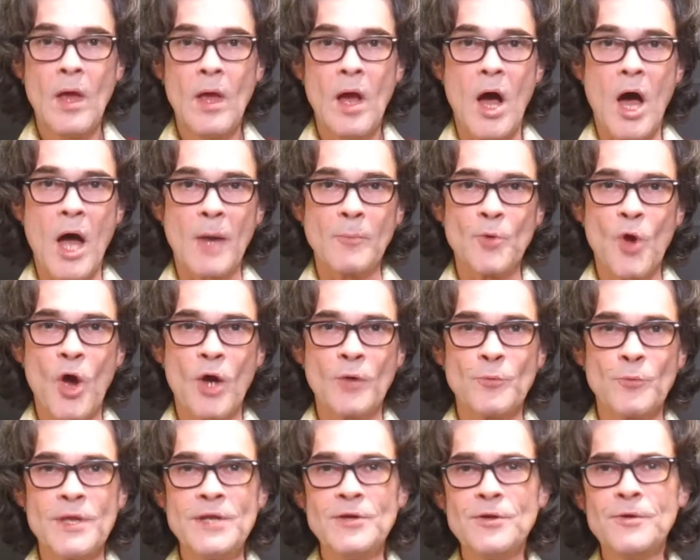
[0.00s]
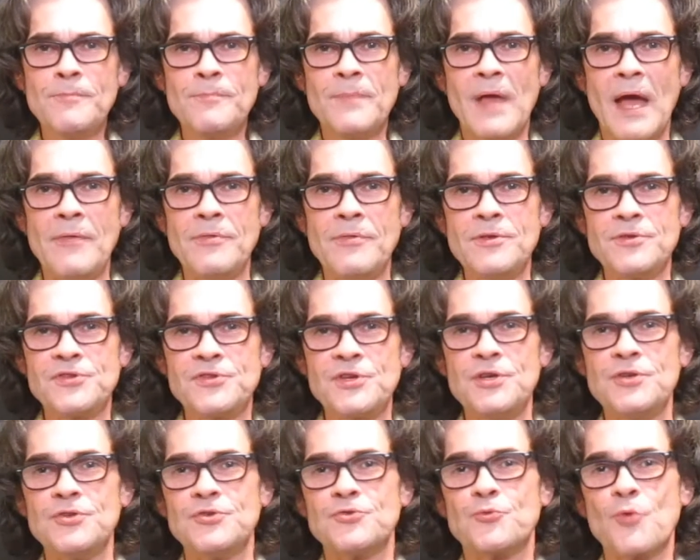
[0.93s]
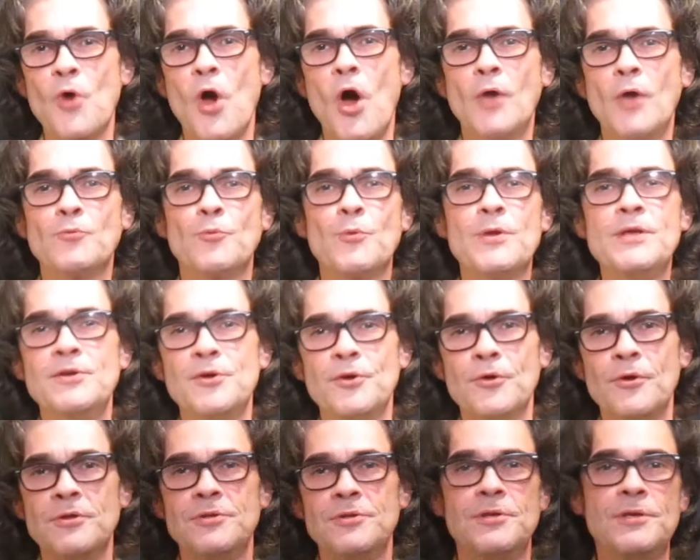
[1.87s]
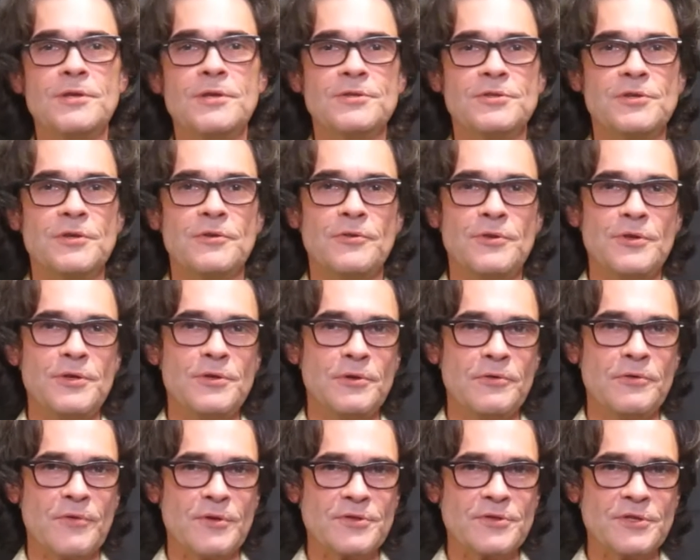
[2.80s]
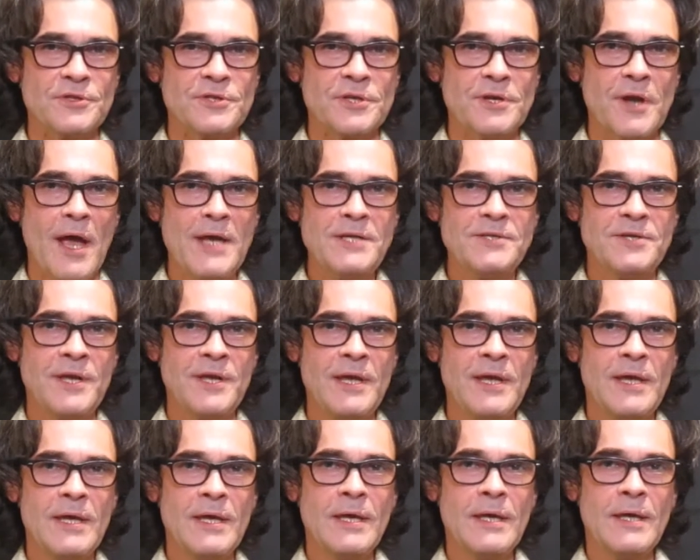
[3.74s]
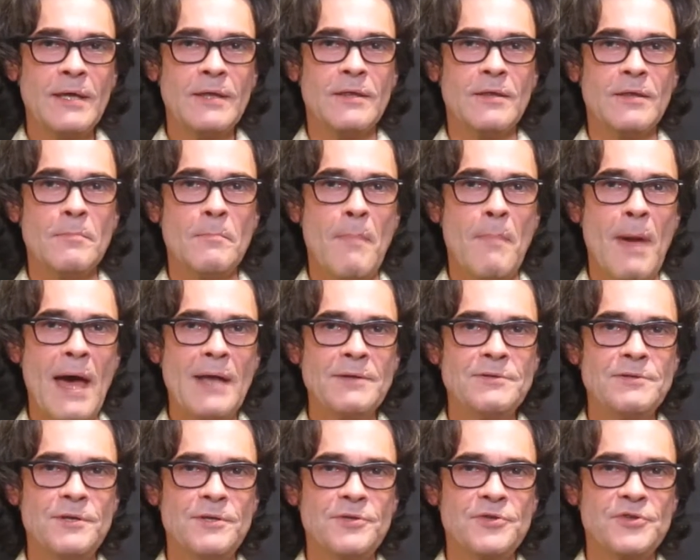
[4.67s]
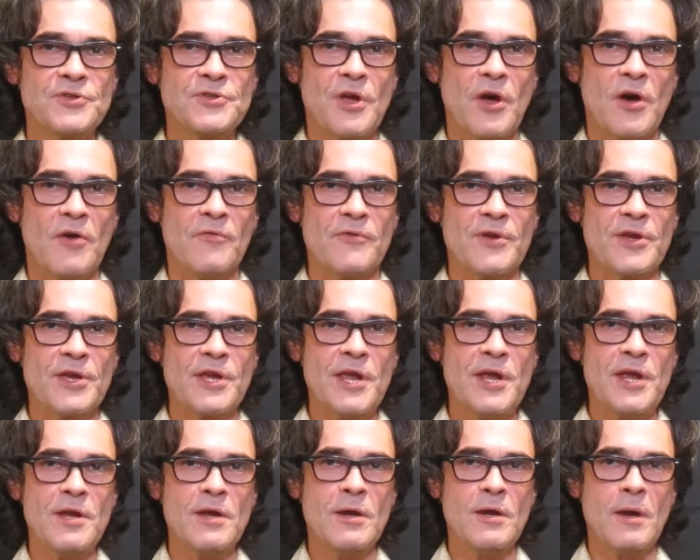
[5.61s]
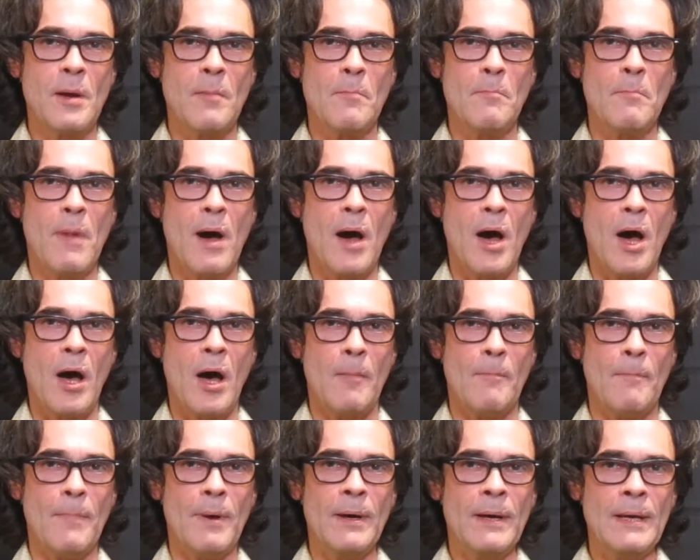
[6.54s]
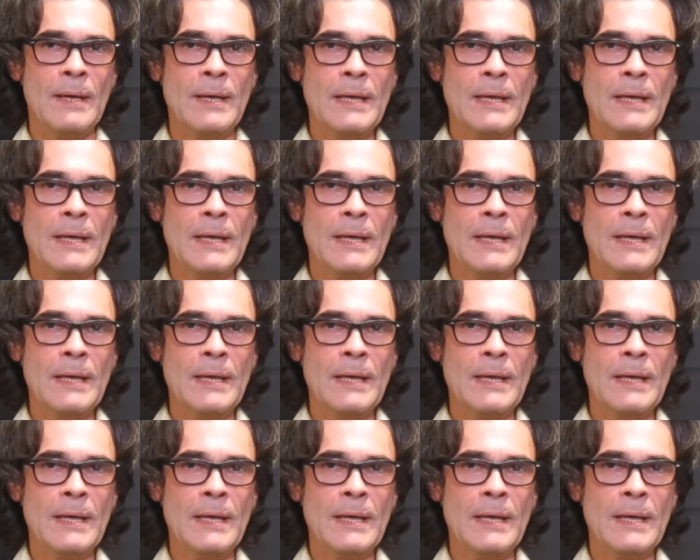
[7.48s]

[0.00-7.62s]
I'm Ron Reader, and this is Ron Reader Digs the Universe. And tonight, the madness of King Mob.